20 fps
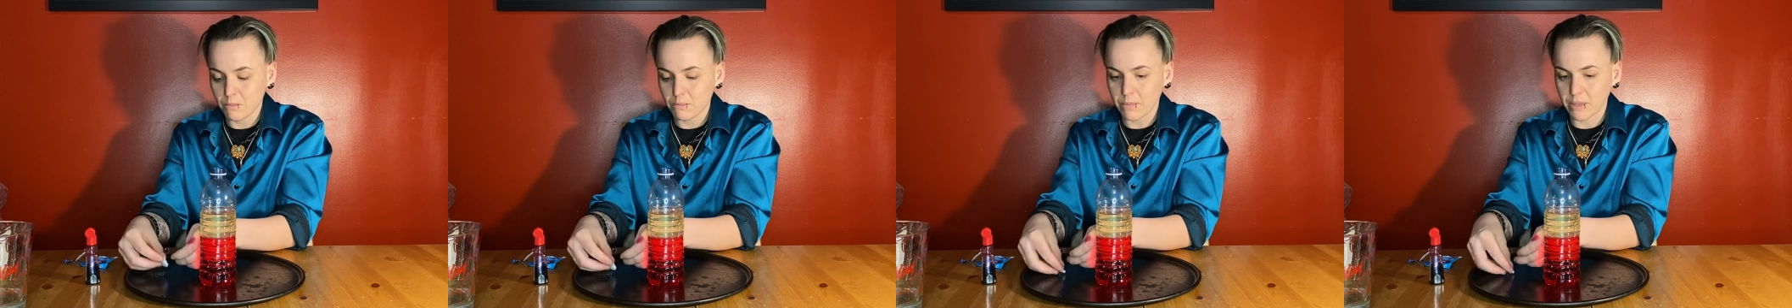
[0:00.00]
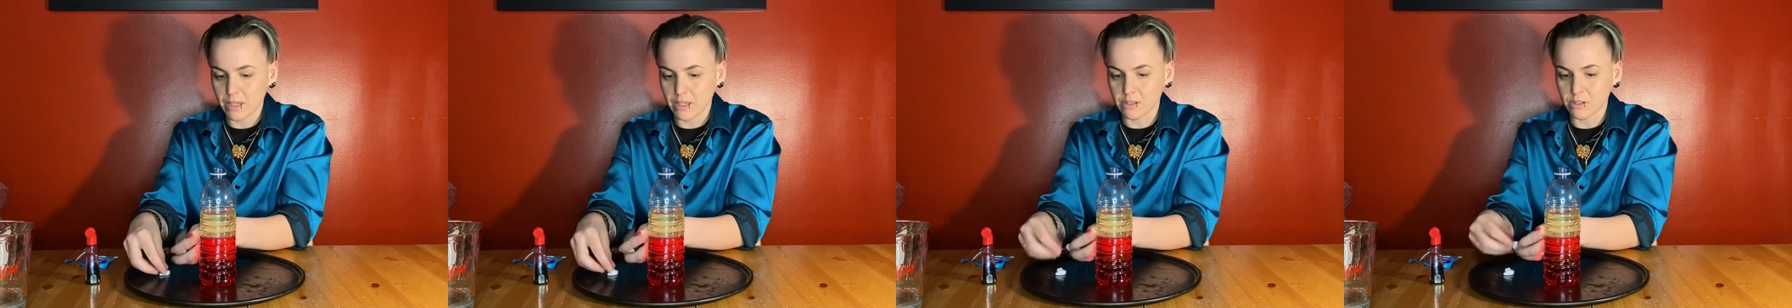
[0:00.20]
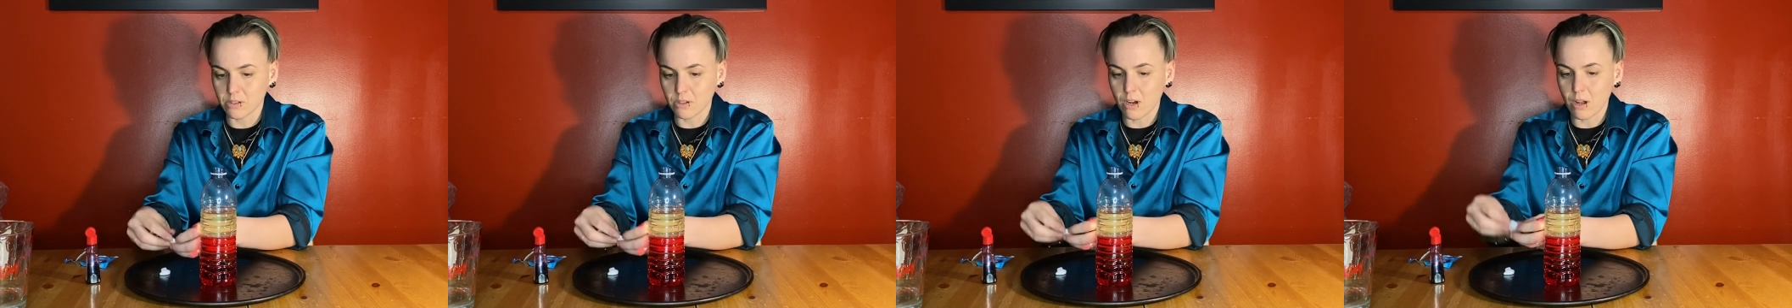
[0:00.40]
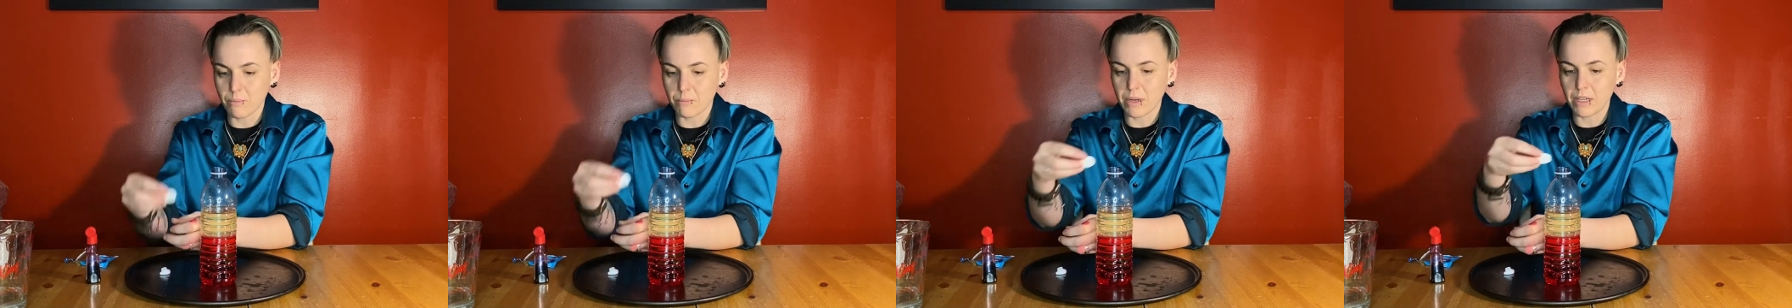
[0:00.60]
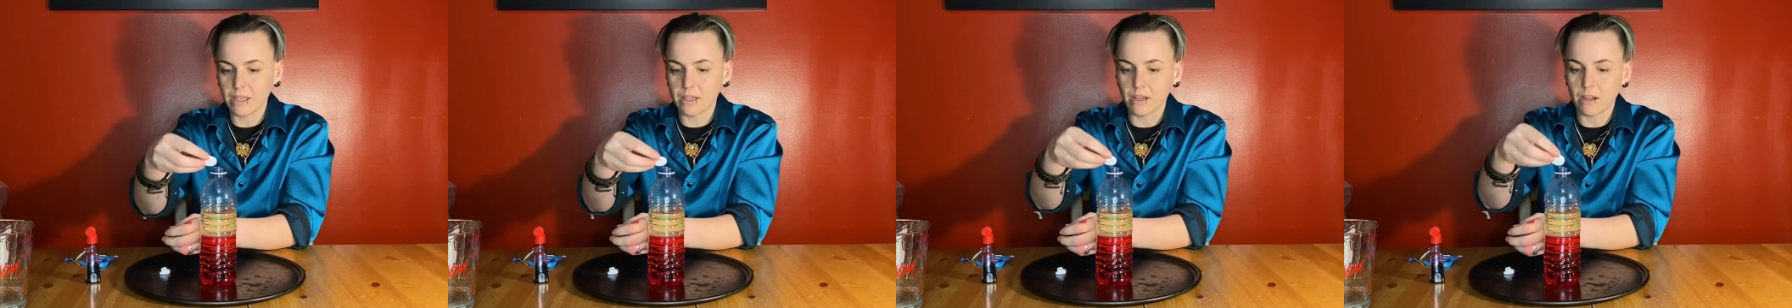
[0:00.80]
because they're not
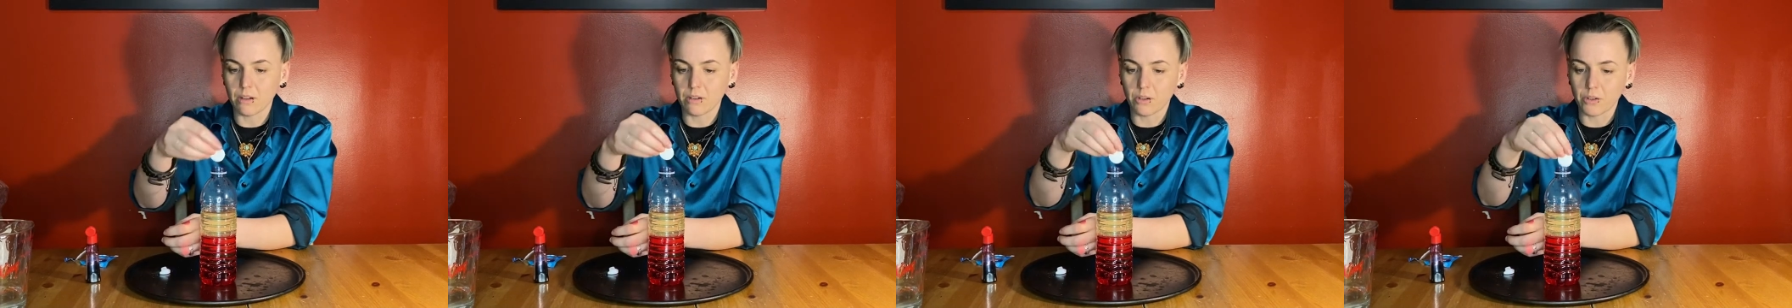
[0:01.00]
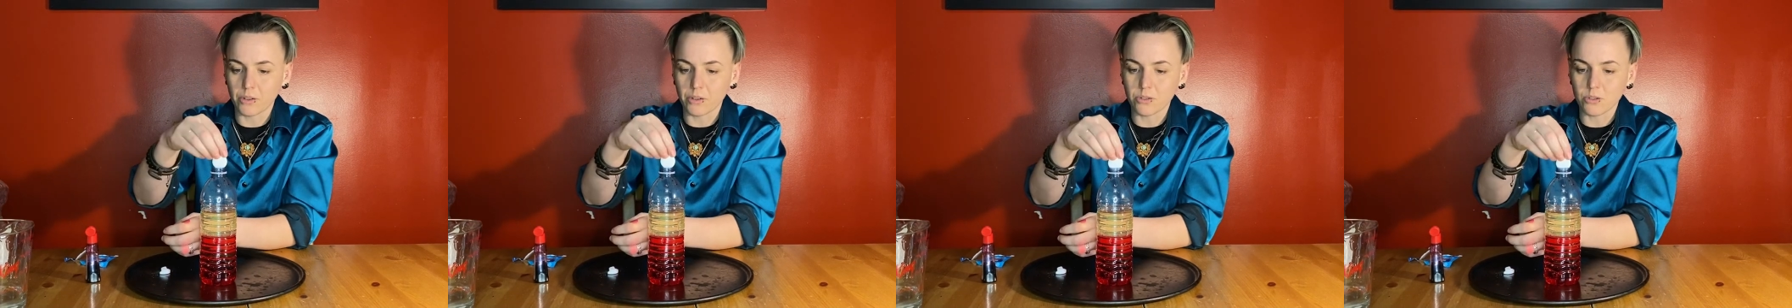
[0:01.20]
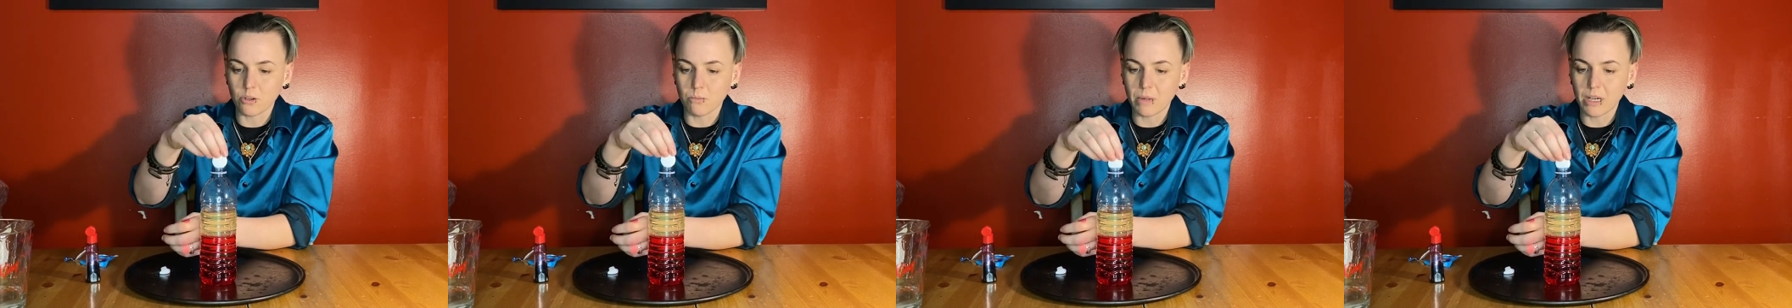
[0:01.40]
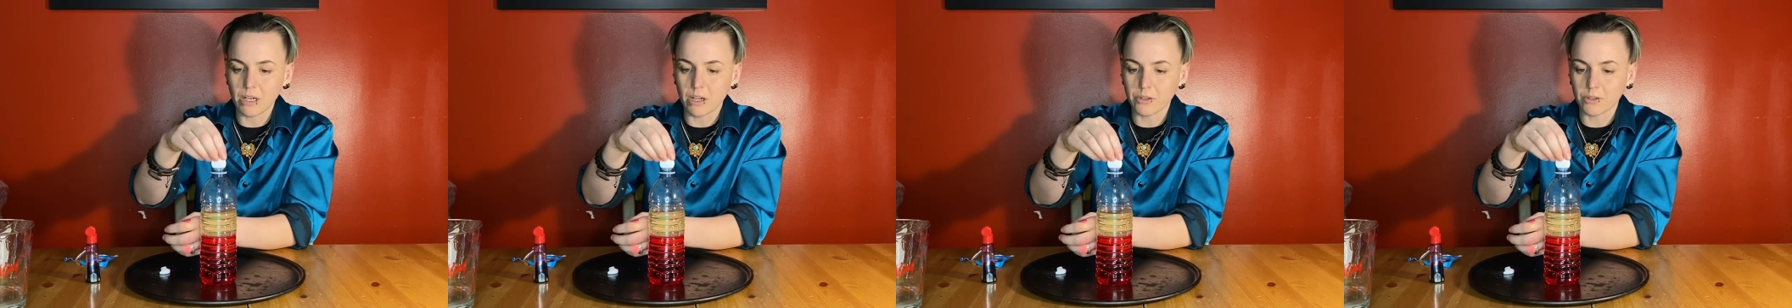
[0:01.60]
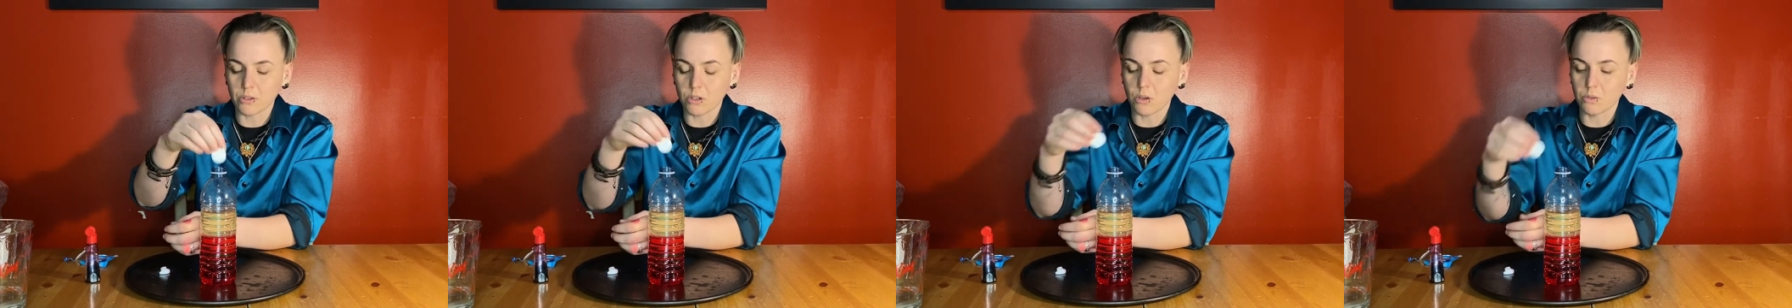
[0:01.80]
big enough, or they're too big
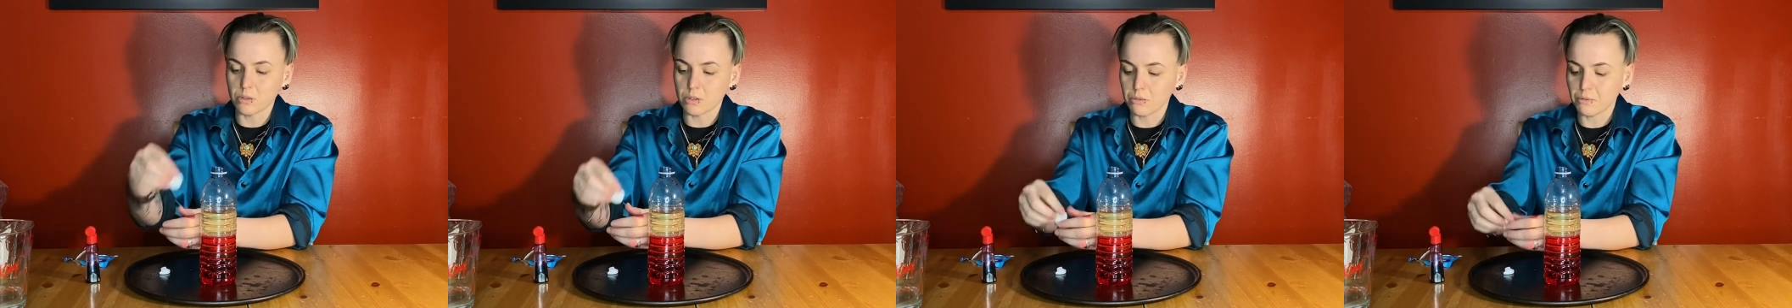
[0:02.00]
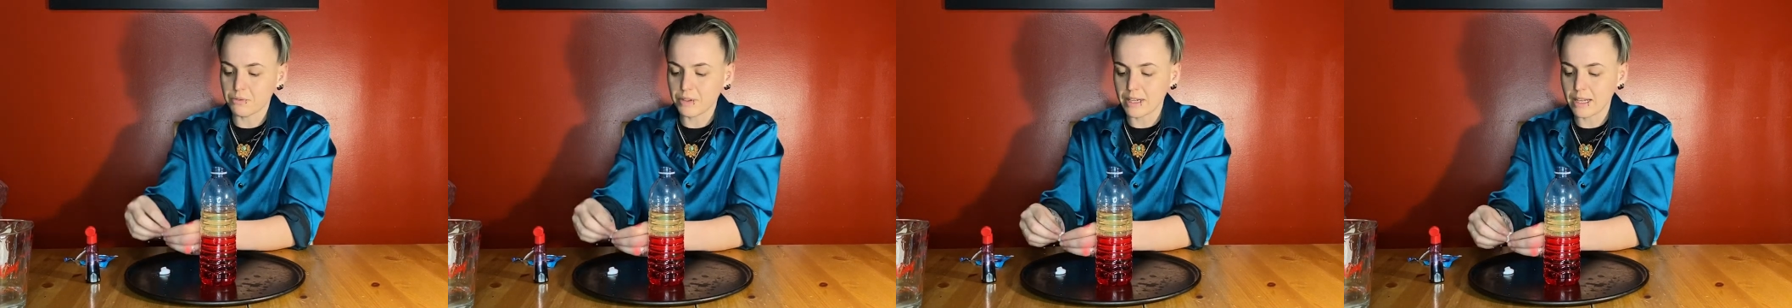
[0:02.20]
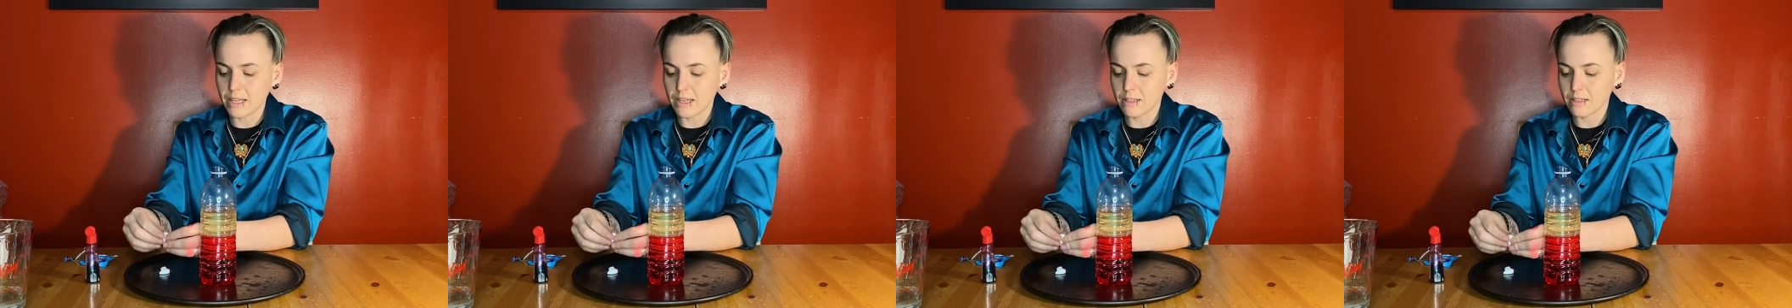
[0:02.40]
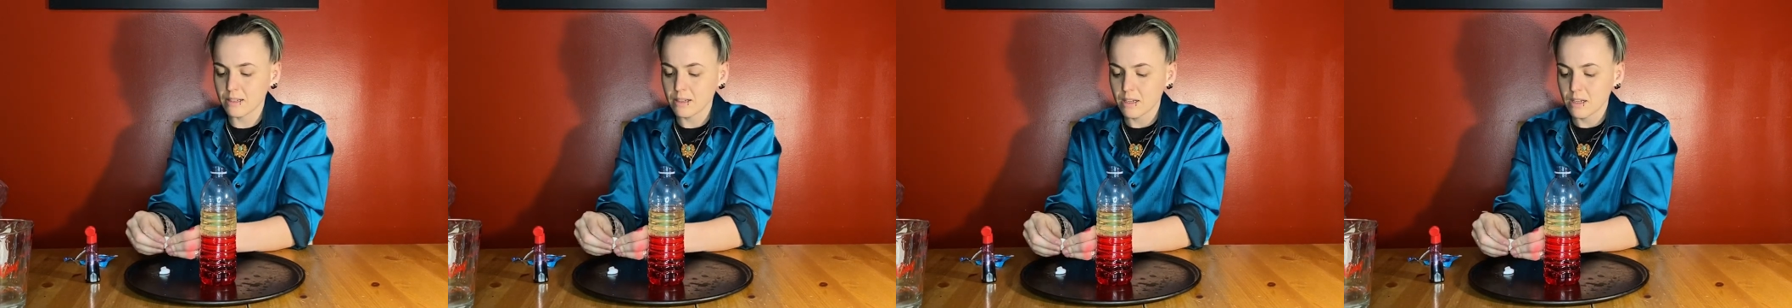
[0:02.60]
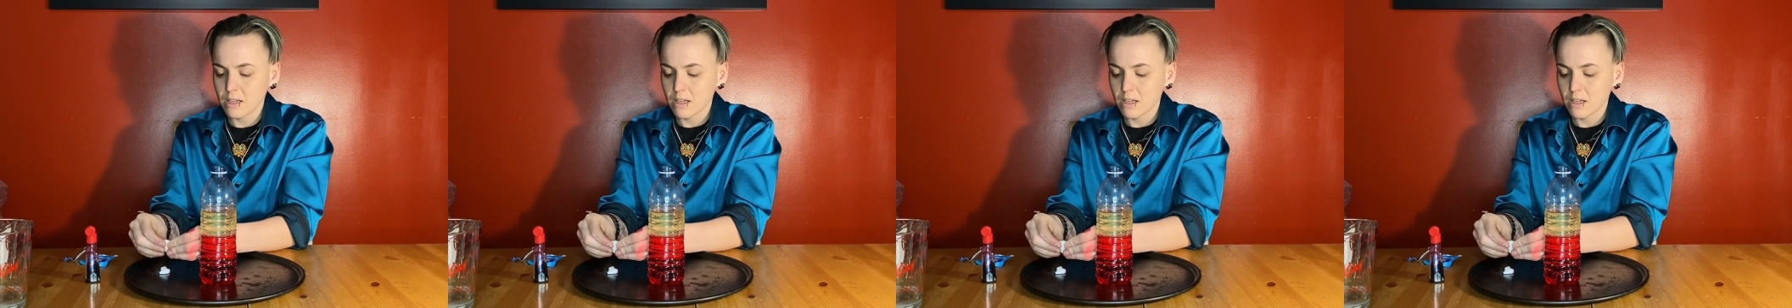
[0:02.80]
on their own to fit in.